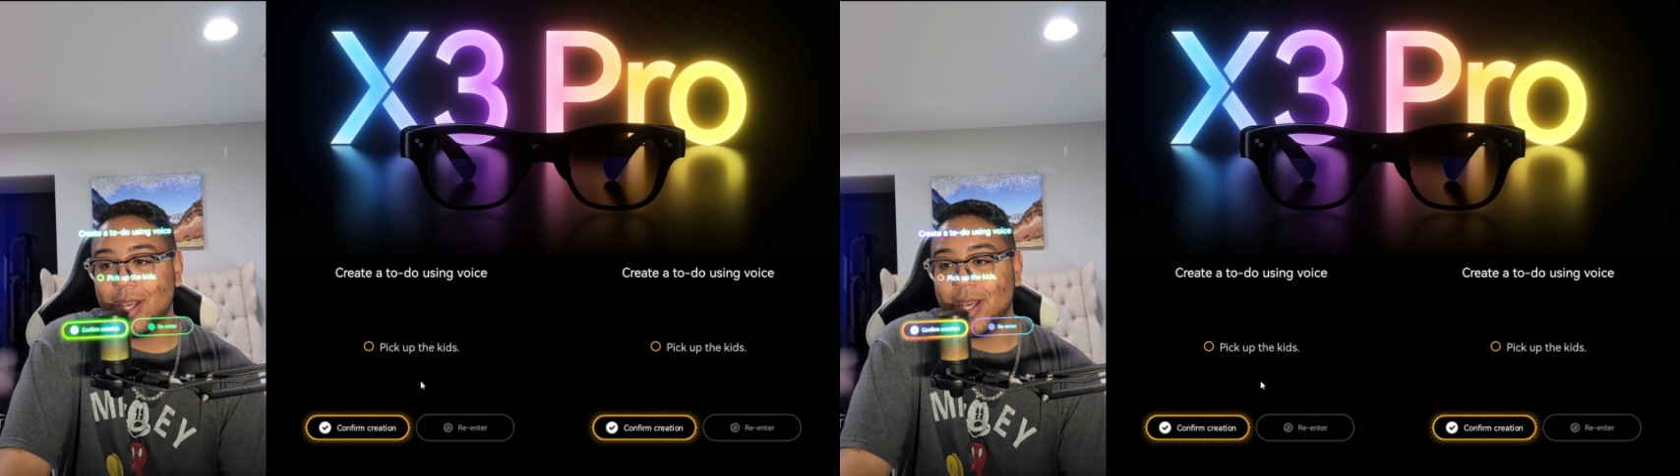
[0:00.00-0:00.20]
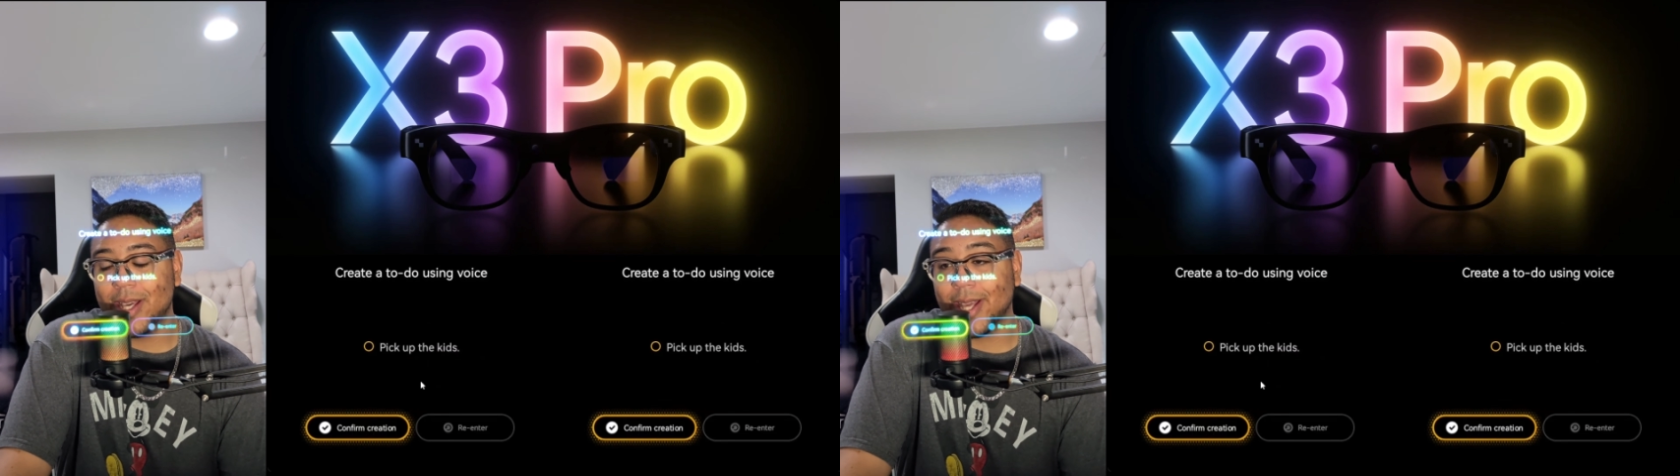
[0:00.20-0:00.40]

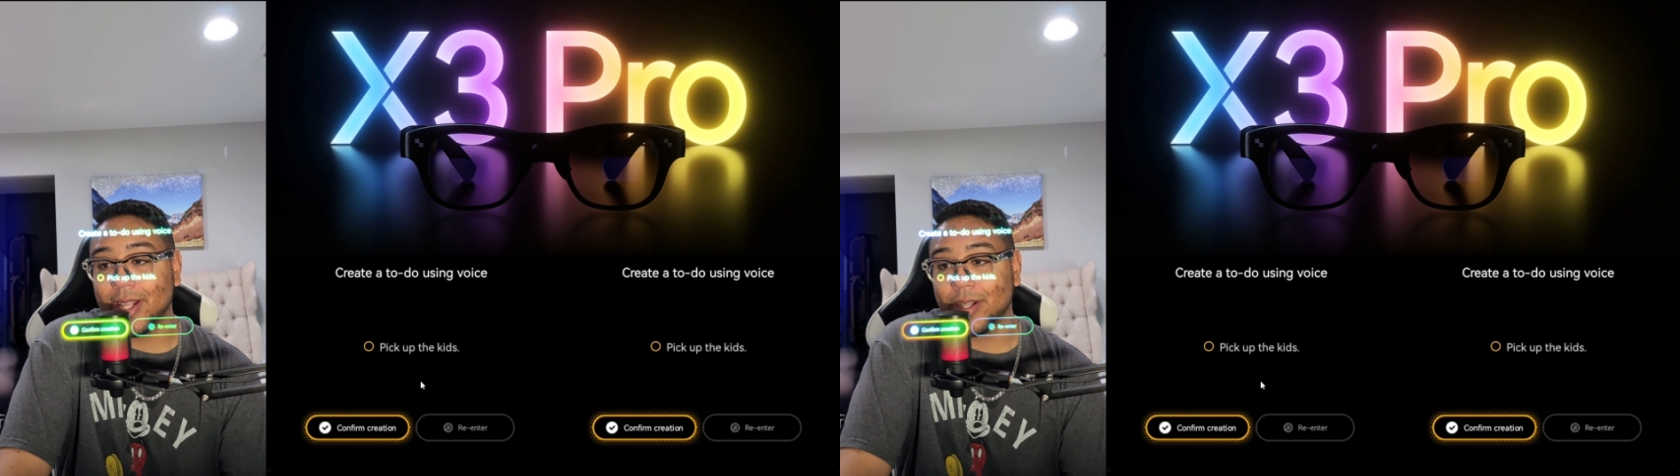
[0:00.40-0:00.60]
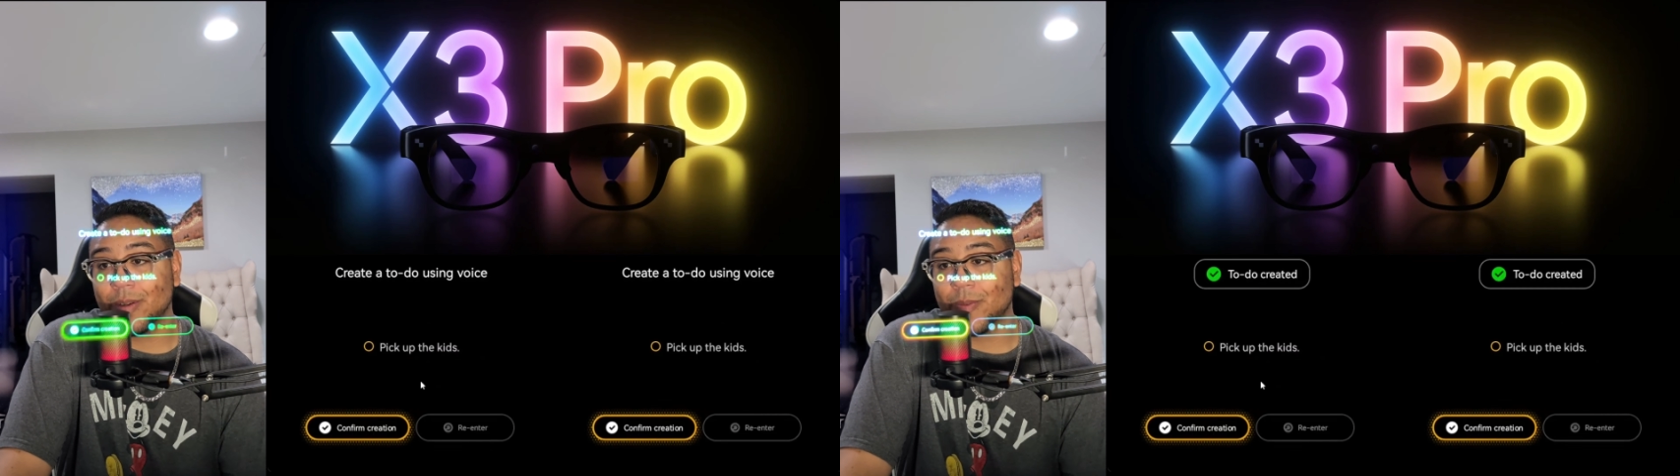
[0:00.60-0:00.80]
and I
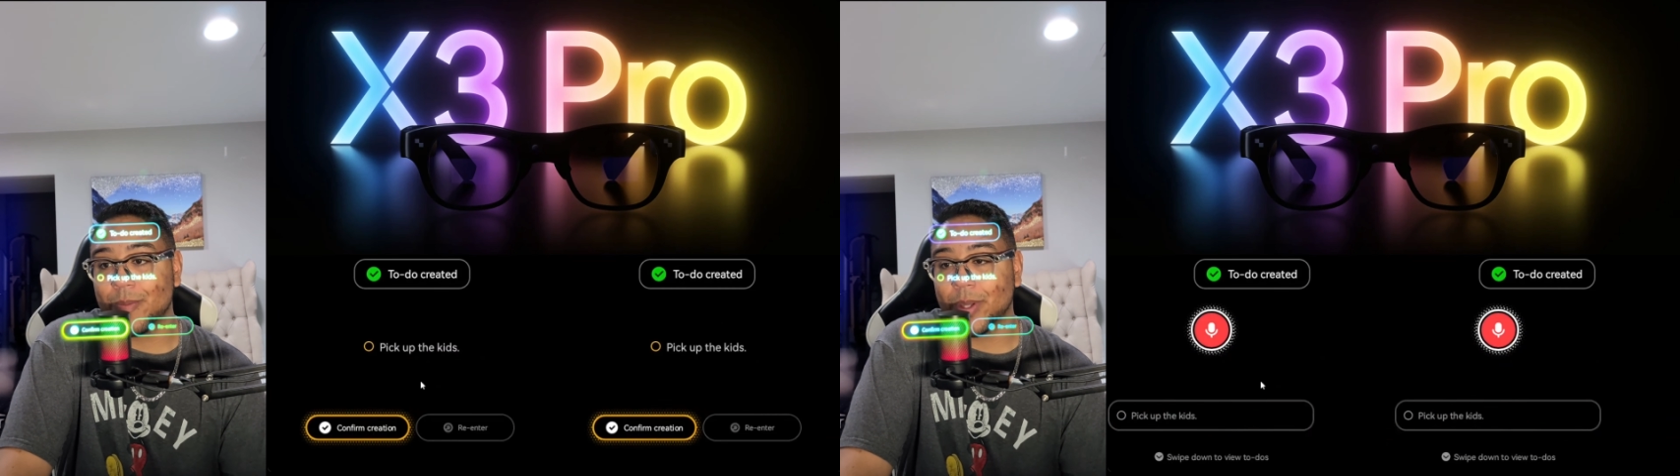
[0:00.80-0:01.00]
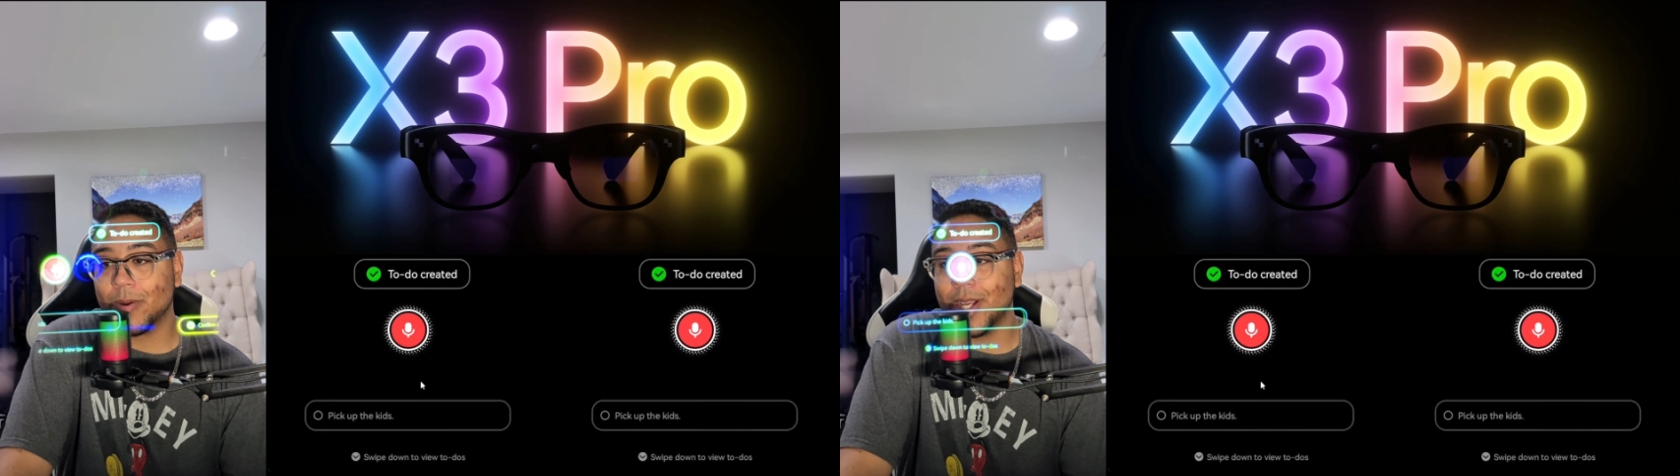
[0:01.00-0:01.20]
can confirm
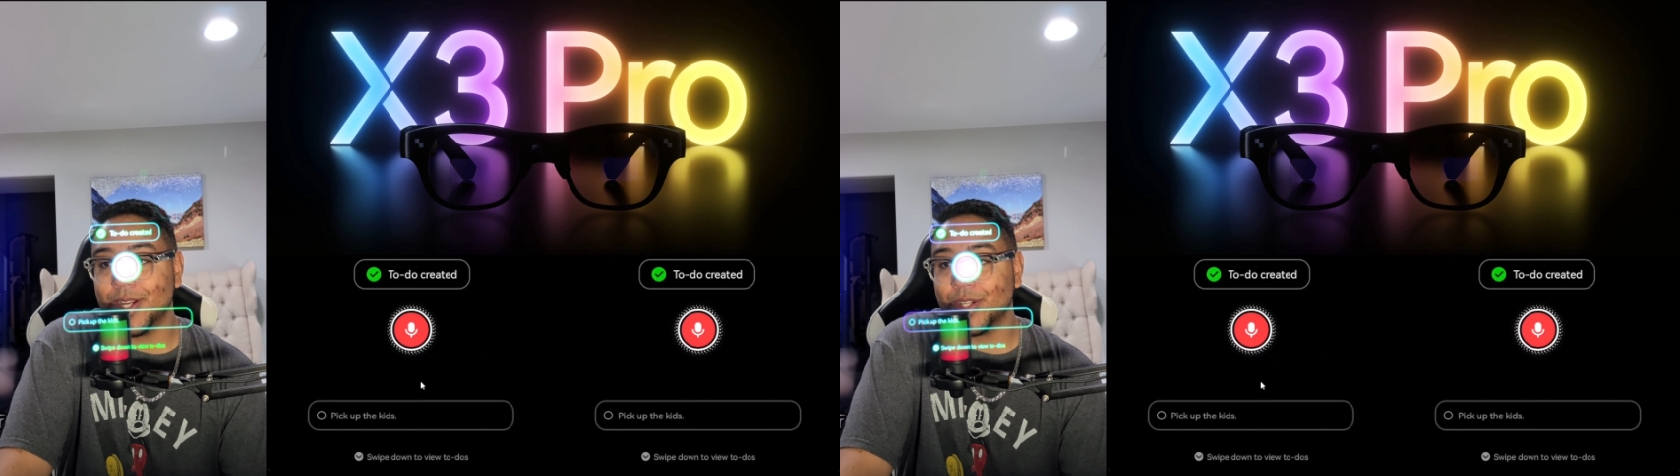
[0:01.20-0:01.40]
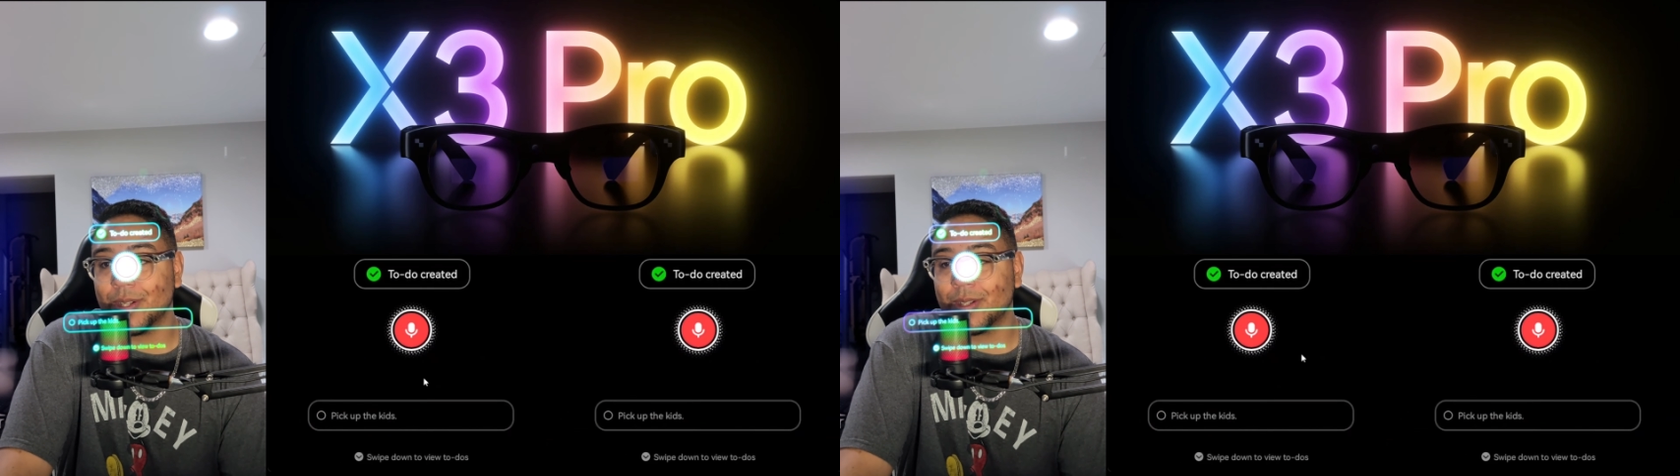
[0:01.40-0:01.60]
the
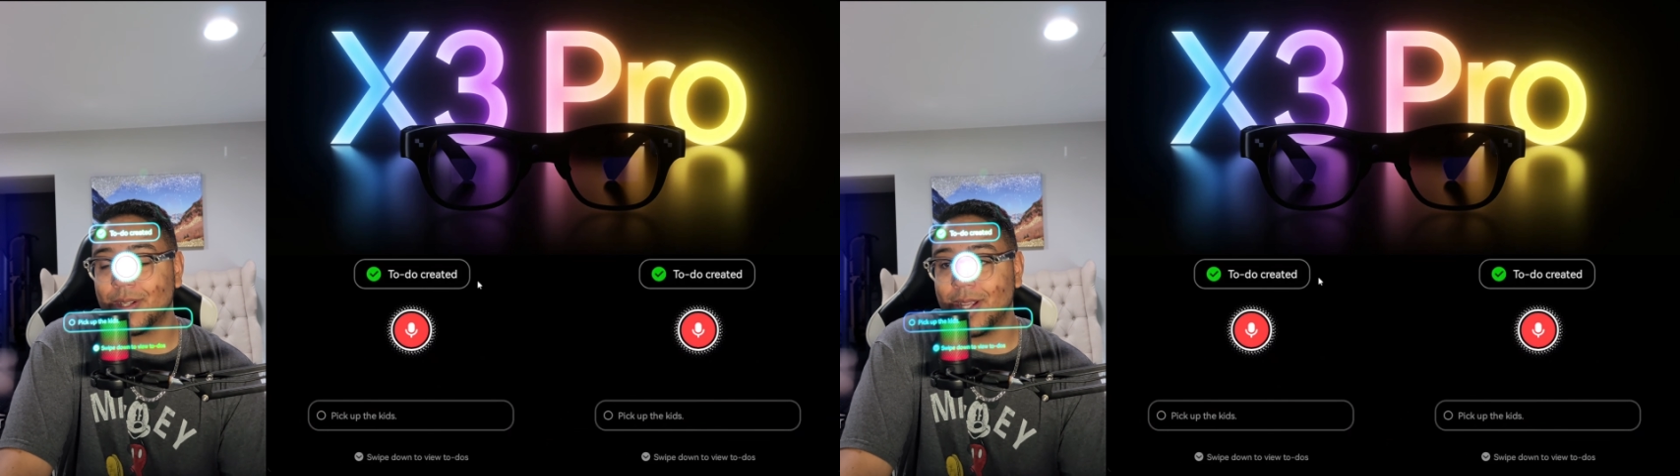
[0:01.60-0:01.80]
creation,